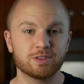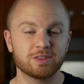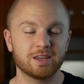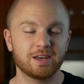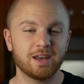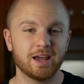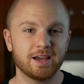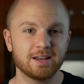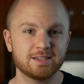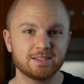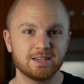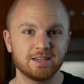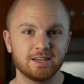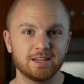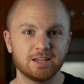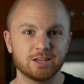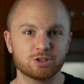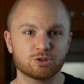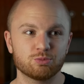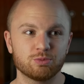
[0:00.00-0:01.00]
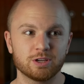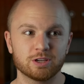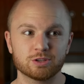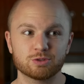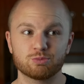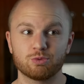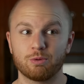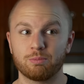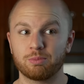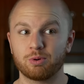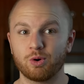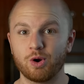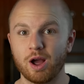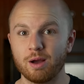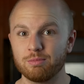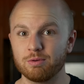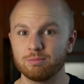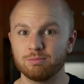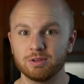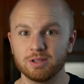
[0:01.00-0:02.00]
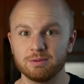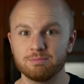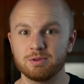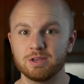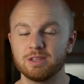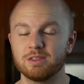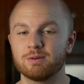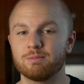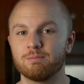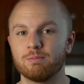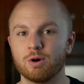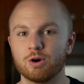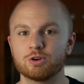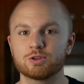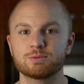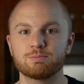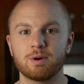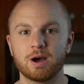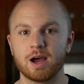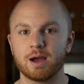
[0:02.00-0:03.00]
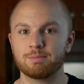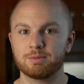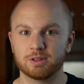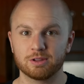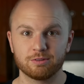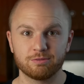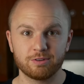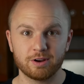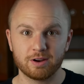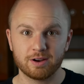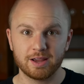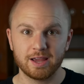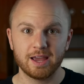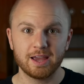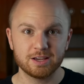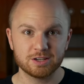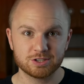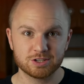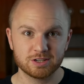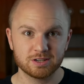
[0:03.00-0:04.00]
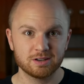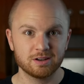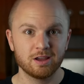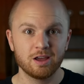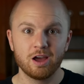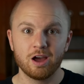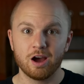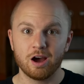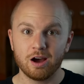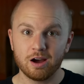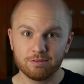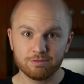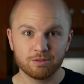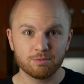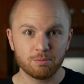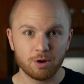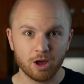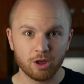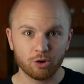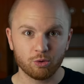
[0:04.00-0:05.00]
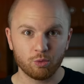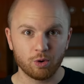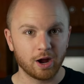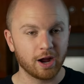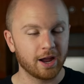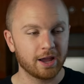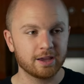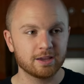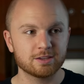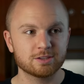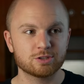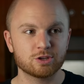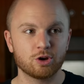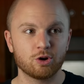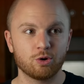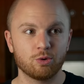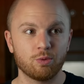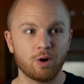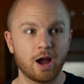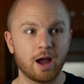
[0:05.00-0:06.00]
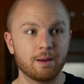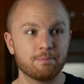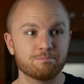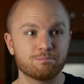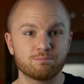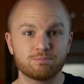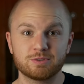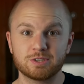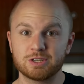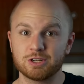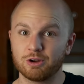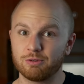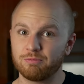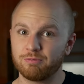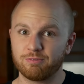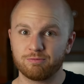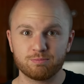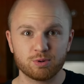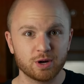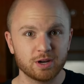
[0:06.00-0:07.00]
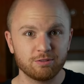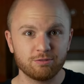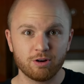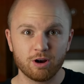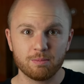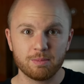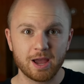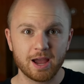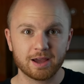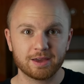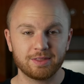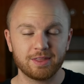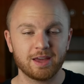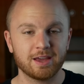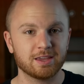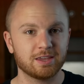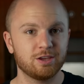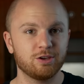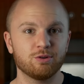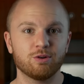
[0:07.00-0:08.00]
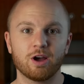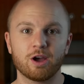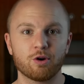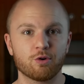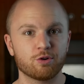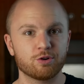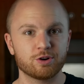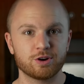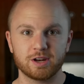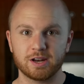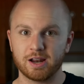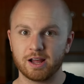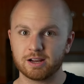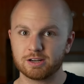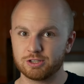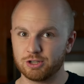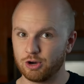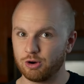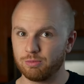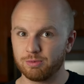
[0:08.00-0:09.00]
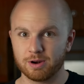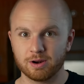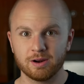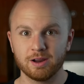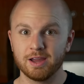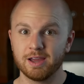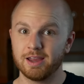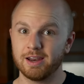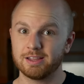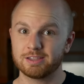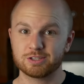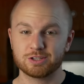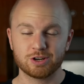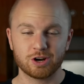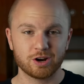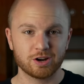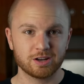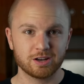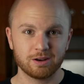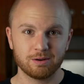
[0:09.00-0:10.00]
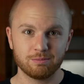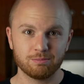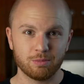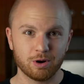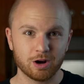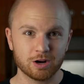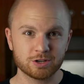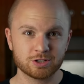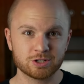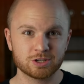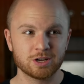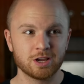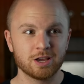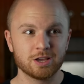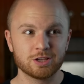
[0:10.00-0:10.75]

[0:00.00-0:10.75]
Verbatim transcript: with the 19-inch wheels will probably be the most popular variation of the Model Y. So I'm still pretty far back in that queue. I ordered in October and it started in March.